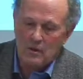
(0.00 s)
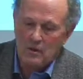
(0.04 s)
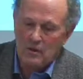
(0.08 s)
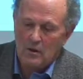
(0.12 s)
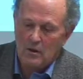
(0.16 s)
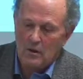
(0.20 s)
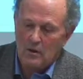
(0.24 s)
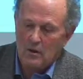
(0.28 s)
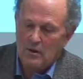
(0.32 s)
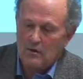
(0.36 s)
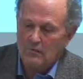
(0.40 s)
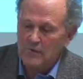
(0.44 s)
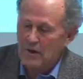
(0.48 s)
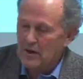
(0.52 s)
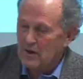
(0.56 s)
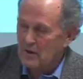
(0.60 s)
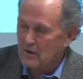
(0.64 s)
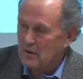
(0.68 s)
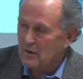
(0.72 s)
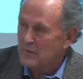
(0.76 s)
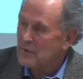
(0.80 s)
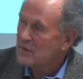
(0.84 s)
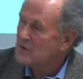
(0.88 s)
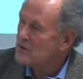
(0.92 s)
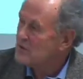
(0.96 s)
of
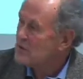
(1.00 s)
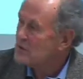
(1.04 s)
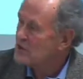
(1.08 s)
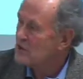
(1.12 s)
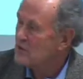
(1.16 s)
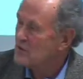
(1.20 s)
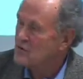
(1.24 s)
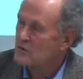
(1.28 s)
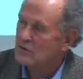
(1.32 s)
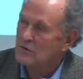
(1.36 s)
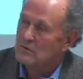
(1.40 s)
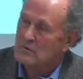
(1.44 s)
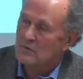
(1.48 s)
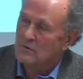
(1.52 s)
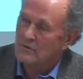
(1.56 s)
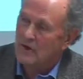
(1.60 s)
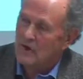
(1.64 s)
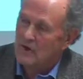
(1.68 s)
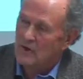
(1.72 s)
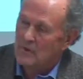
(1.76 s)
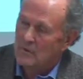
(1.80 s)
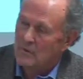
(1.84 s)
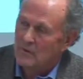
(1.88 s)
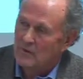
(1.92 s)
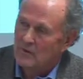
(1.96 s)
economic and social
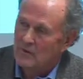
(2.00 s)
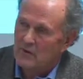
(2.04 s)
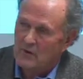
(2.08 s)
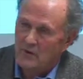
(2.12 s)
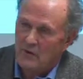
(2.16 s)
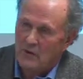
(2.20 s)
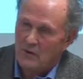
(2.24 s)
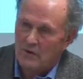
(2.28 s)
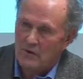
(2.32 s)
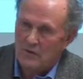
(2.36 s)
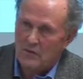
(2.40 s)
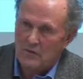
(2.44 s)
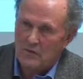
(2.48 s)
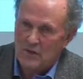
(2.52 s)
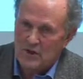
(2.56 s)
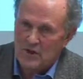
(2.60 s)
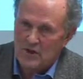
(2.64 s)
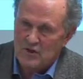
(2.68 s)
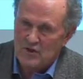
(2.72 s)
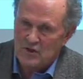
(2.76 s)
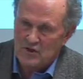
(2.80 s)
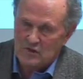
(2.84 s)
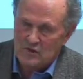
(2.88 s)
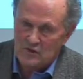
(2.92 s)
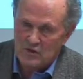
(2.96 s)
development in the
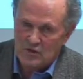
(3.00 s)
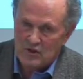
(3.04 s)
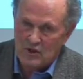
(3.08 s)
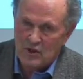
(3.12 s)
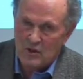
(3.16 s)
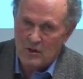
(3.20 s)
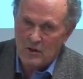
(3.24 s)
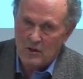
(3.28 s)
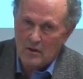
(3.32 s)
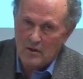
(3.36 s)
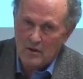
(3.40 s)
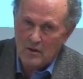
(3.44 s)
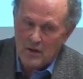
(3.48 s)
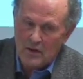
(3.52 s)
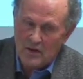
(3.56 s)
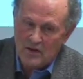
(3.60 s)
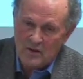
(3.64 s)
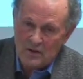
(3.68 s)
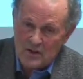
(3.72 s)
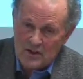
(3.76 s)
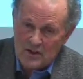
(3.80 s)
region. So in